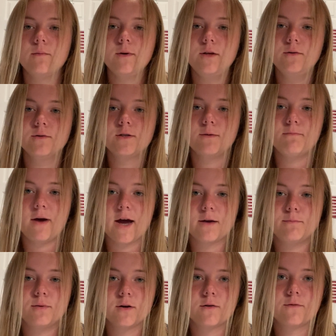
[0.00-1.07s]
We used a
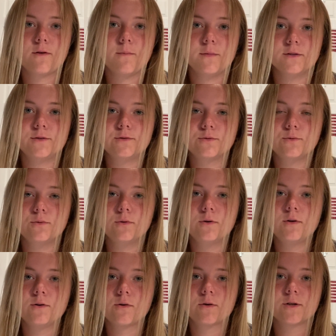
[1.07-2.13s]
MacBook from the
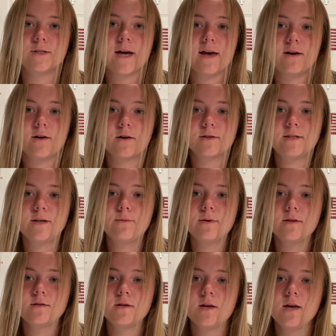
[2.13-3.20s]
school in order to edit our
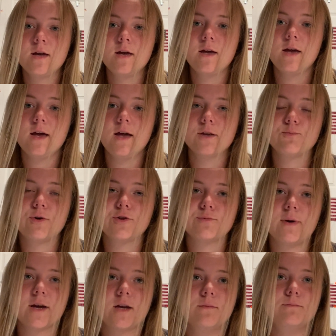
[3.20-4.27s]
sequence, as well as
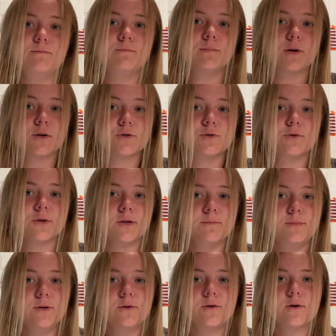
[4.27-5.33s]
my personal
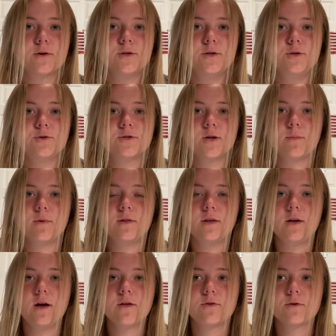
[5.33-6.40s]
computer to do some of
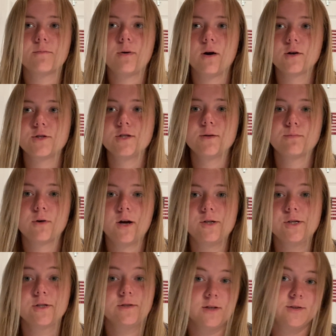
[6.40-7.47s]
the other parts of the
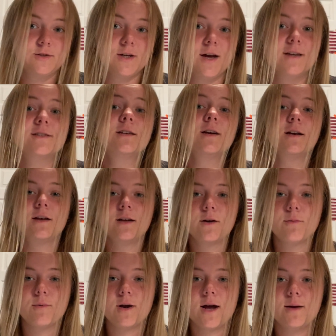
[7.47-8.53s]
project, such as
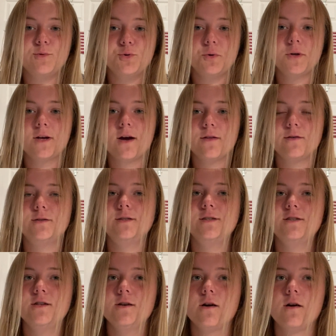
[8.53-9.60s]
what I'm doing now, the
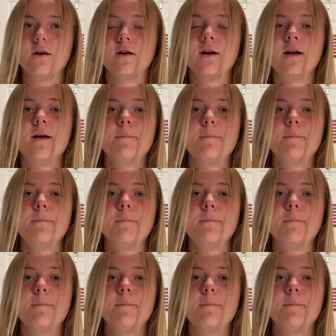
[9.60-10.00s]
CCR,